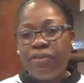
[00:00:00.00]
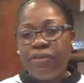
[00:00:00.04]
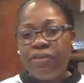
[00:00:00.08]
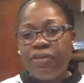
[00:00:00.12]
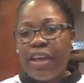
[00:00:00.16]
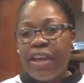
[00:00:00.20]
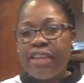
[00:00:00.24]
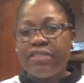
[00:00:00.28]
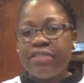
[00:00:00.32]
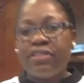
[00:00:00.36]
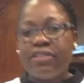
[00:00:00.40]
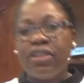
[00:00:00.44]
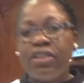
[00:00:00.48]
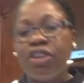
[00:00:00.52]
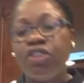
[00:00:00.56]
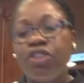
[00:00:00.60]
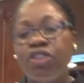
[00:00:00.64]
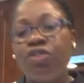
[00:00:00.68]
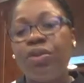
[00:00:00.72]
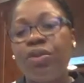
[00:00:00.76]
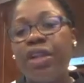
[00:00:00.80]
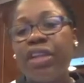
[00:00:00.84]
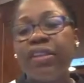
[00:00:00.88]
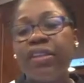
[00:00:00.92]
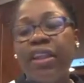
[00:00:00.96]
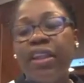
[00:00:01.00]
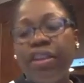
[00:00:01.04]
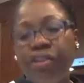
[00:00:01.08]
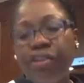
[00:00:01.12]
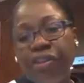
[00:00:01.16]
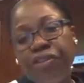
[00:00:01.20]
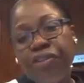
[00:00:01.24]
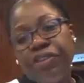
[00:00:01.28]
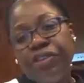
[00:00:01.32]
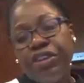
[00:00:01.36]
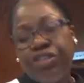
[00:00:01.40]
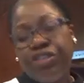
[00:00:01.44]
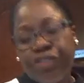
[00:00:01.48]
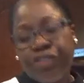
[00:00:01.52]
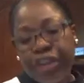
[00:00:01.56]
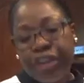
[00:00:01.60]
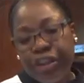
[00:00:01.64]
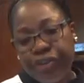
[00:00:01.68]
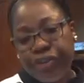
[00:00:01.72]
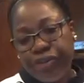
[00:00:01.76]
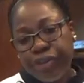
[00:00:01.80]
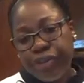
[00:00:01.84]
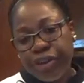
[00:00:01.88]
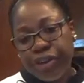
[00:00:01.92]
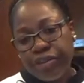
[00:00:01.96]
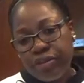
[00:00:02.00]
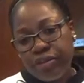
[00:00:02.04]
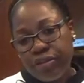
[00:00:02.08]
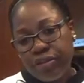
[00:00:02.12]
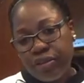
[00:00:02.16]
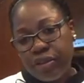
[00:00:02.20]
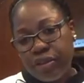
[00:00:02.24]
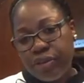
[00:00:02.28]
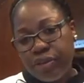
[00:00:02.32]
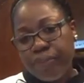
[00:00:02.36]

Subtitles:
faster than doing it in the refrigerator first.